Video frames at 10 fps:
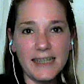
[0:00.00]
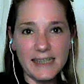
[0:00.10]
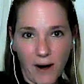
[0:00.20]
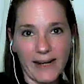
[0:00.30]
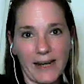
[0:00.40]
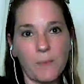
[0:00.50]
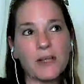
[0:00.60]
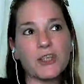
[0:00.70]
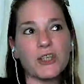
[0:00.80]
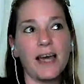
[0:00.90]
marketing,
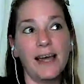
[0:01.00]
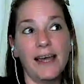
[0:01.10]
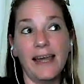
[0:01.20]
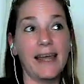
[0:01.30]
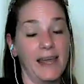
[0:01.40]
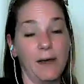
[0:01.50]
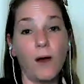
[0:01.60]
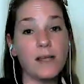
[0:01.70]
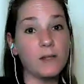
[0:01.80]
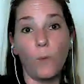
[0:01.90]
which it, it
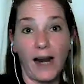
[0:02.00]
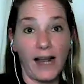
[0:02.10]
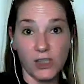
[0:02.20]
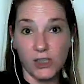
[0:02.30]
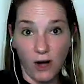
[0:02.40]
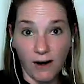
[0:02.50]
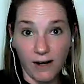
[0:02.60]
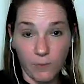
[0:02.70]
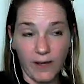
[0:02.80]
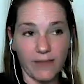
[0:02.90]
wasn't what I started
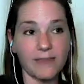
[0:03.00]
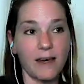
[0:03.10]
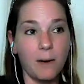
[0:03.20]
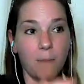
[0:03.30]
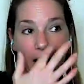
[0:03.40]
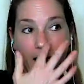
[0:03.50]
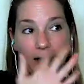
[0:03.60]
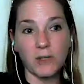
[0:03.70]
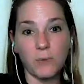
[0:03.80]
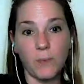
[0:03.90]
with. Um, I
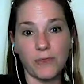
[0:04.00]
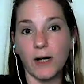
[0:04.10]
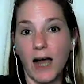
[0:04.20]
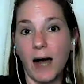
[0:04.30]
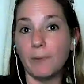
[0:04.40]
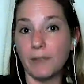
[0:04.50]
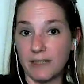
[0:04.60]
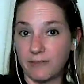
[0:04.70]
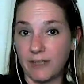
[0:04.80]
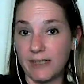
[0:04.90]
actually went through a couple
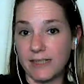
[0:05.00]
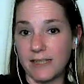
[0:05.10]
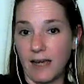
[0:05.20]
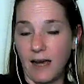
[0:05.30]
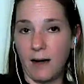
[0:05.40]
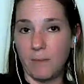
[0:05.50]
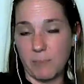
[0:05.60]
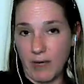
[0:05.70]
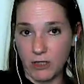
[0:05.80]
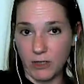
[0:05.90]
different um,
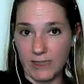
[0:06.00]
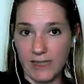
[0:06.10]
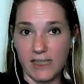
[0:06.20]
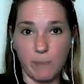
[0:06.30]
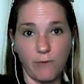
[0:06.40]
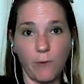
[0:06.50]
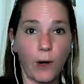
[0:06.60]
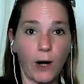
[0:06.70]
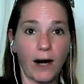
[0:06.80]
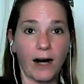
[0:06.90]
specialties
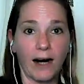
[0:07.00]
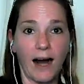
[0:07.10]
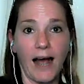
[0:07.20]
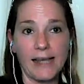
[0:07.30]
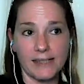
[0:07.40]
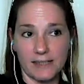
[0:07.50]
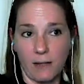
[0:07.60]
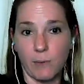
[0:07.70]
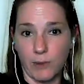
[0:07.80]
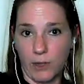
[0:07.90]
before I
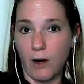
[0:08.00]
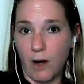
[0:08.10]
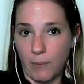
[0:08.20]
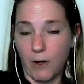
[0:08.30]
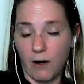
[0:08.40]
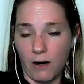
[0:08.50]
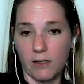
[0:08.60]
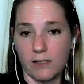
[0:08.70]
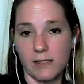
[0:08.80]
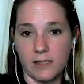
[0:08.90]
stumbled ac- across
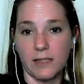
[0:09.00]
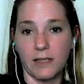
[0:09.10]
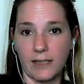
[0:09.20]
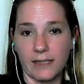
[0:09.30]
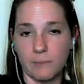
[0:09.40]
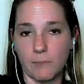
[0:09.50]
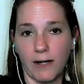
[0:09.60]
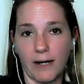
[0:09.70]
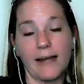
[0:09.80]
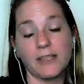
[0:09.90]
the LinkedIn market.
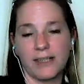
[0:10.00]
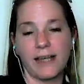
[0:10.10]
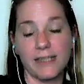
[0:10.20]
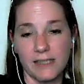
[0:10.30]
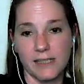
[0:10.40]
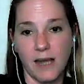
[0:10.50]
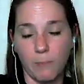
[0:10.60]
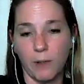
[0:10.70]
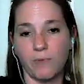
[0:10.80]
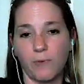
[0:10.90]
I didn't, I didn't
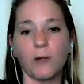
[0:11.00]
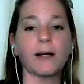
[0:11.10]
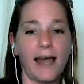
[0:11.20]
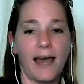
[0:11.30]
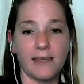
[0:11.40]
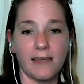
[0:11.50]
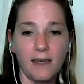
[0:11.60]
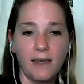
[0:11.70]
stumble before Kathy.